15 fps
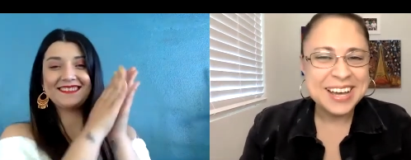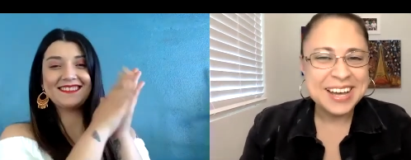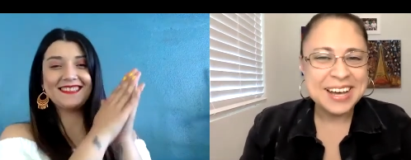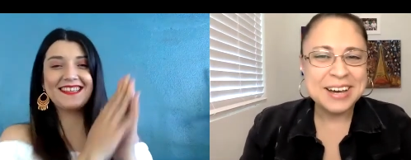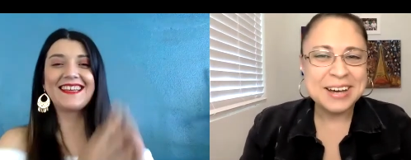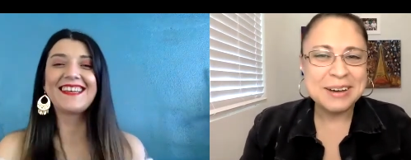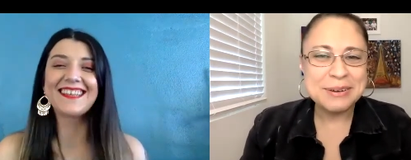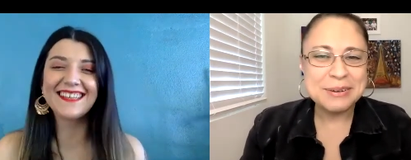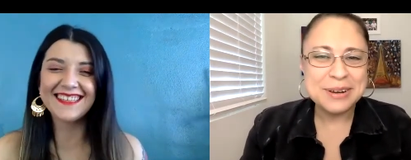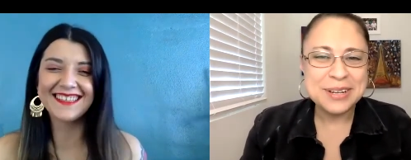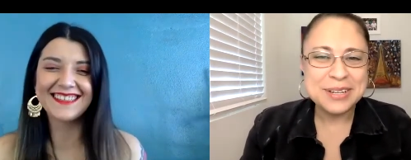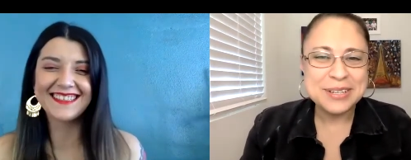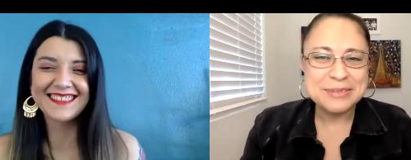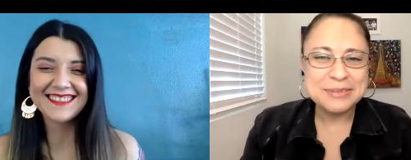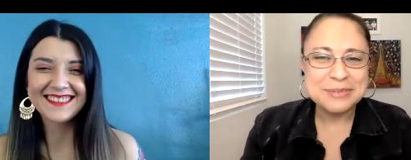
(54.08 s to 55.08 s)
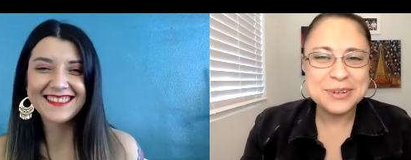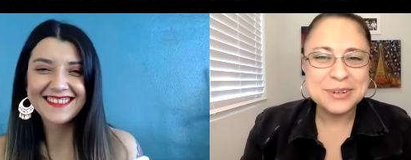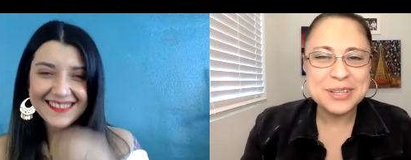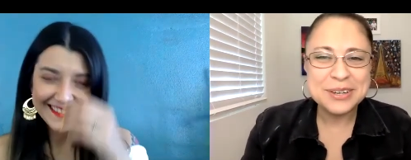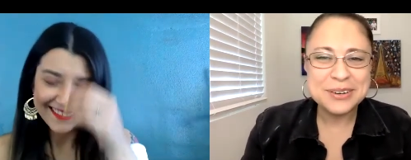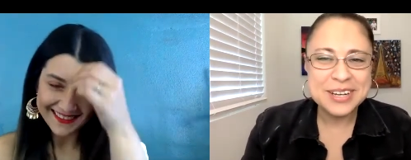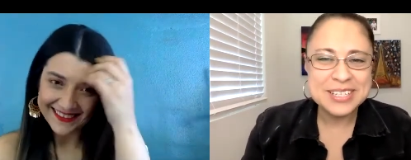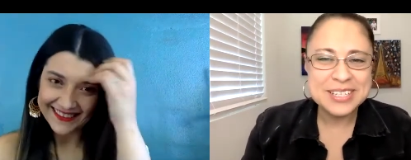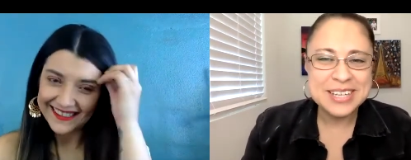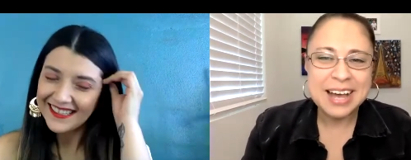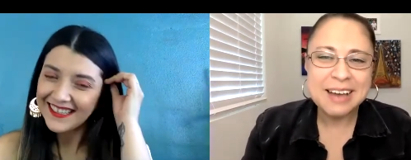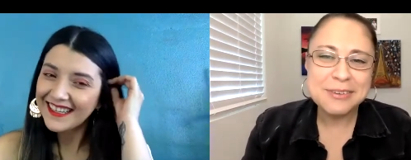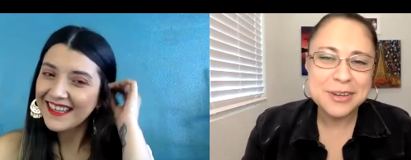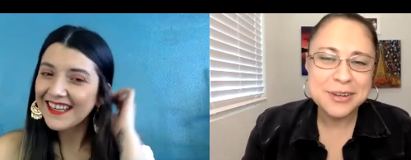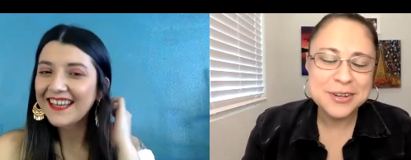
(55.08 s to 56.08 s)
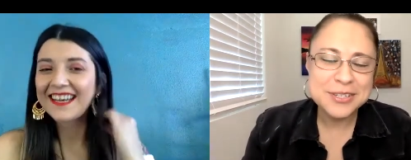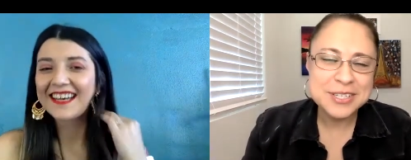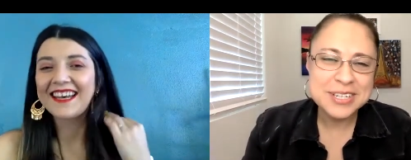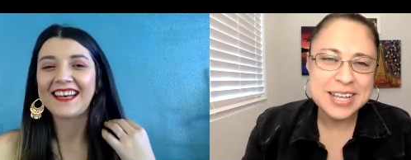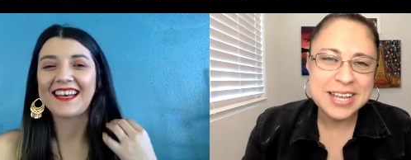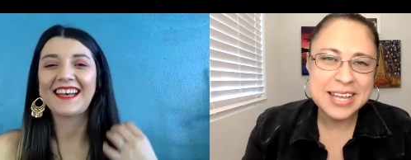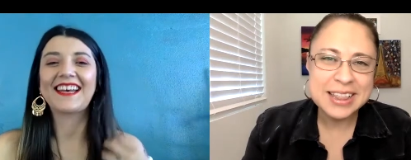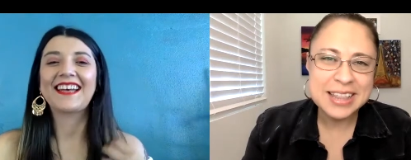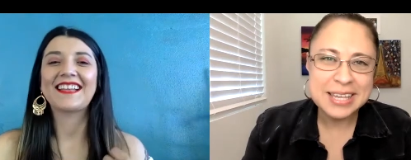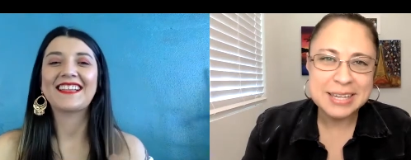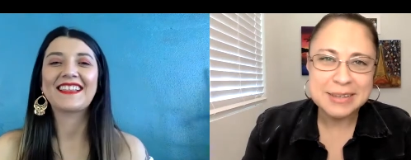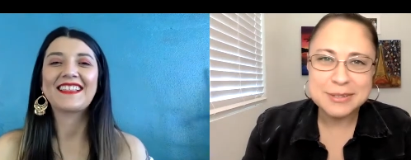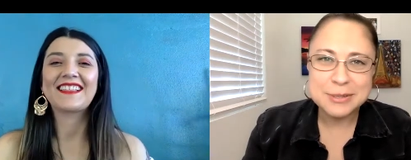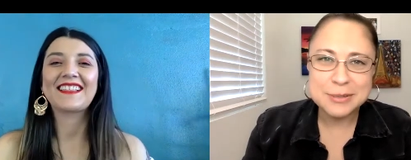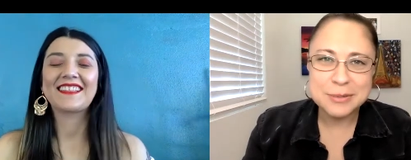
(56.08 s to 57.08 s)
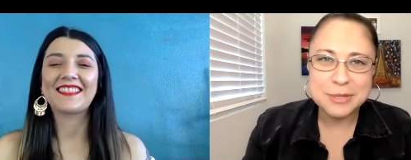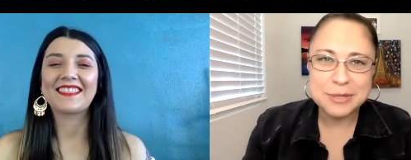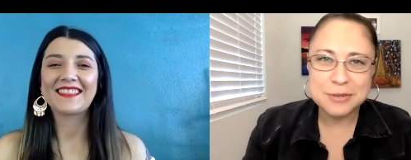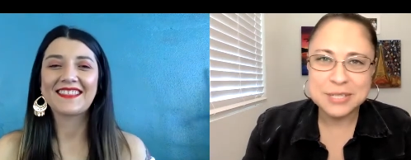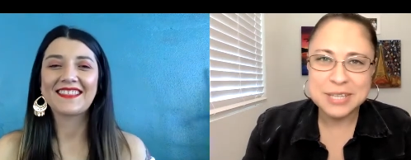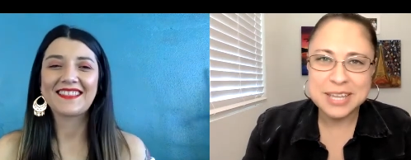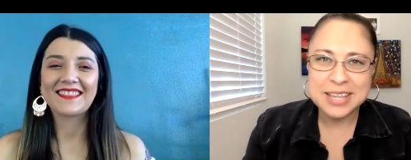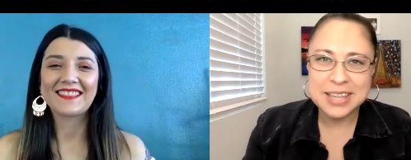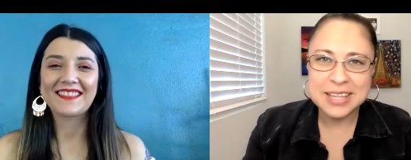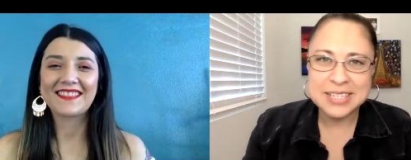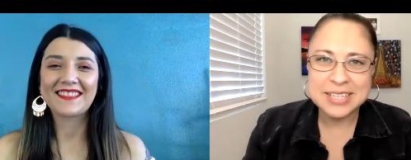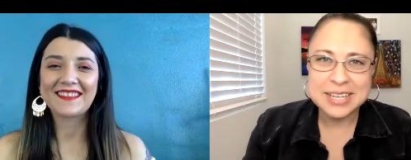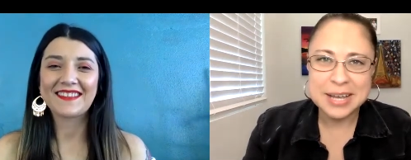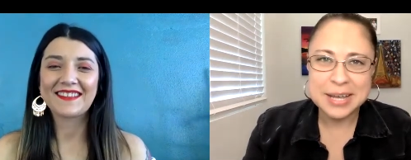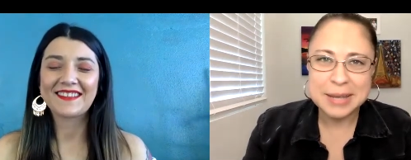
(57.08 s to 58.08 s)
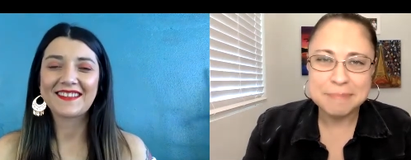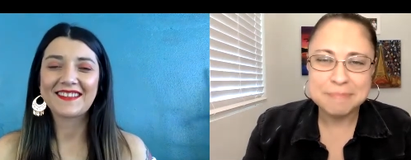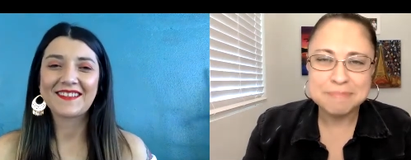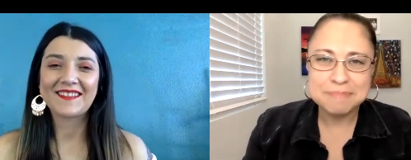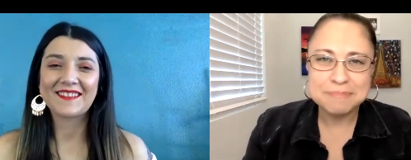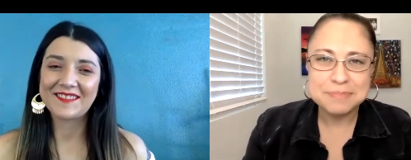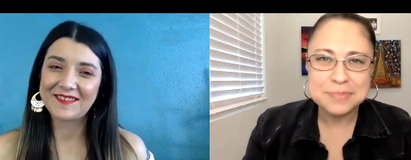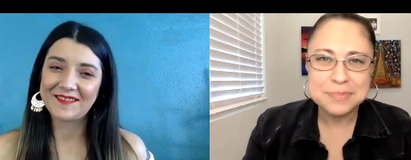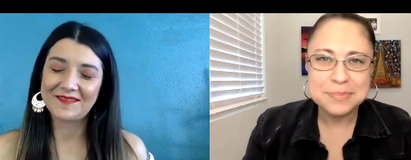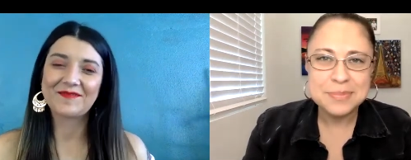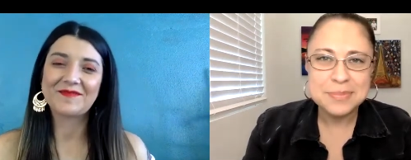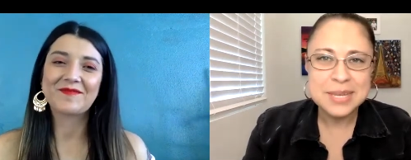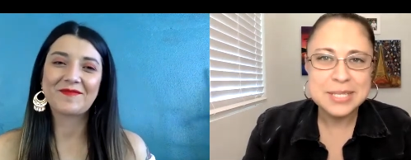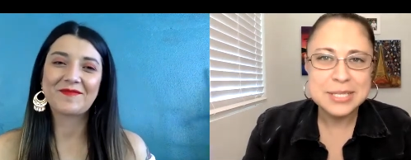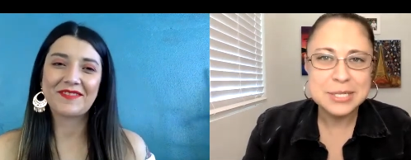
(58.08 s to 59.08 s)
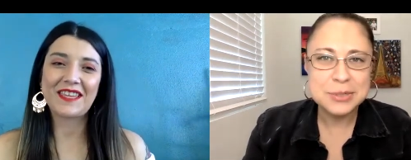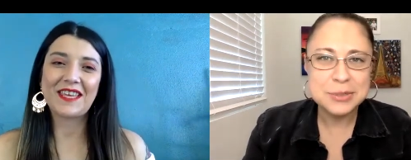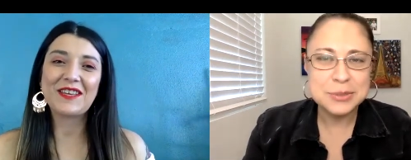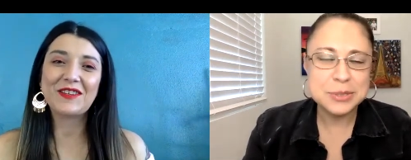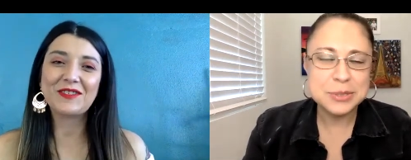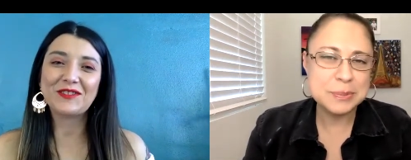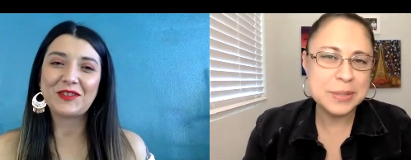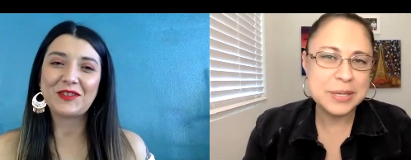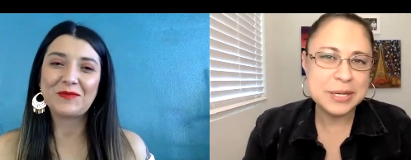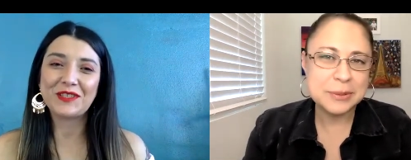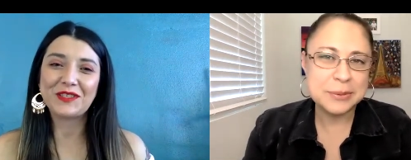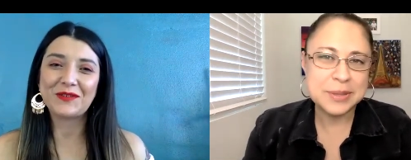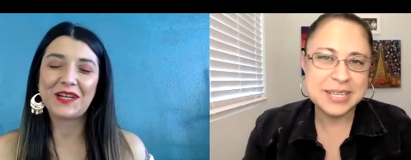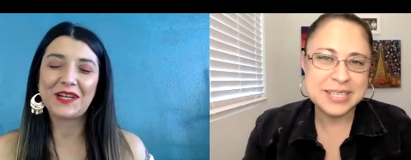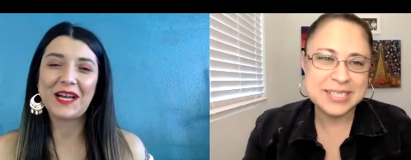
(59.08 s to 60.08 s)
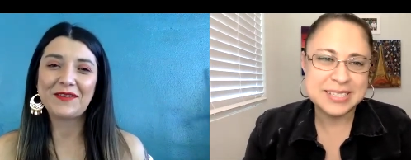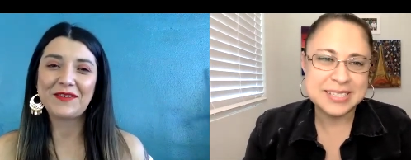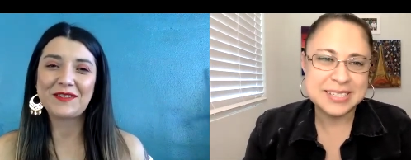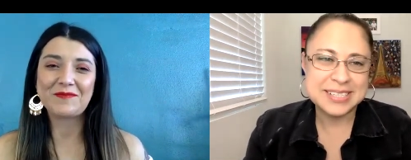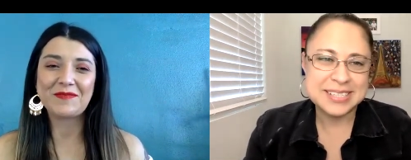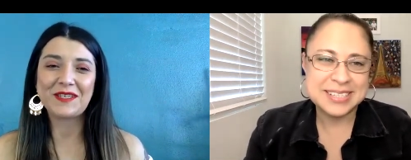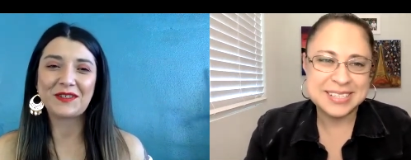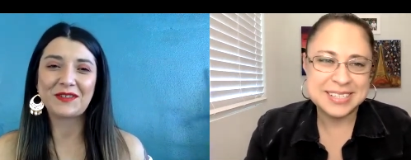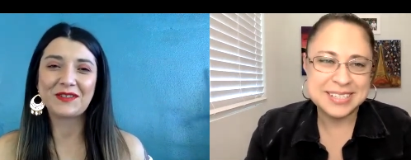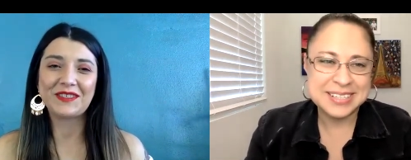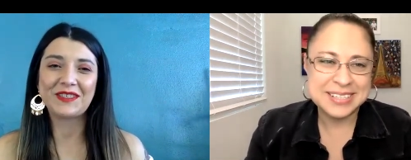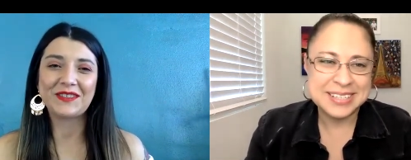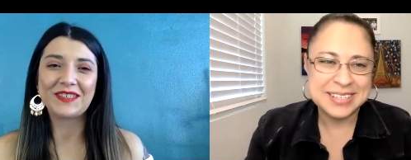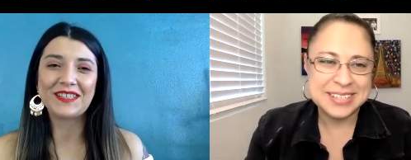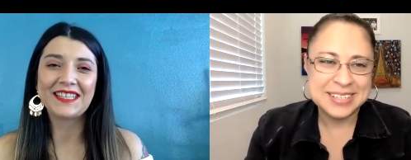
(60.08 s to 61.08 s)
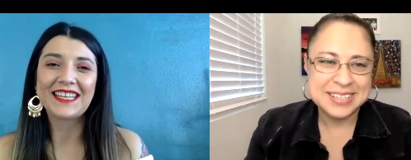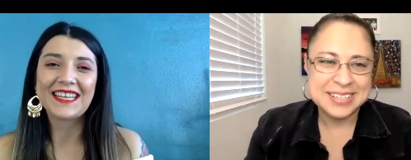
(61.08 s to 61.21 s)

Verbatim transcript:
Speaker 1: Um, really great to have you here, Jannette. Thank you so much for taking the time
Speaker 2: to Thank you so much for having me, Rocio.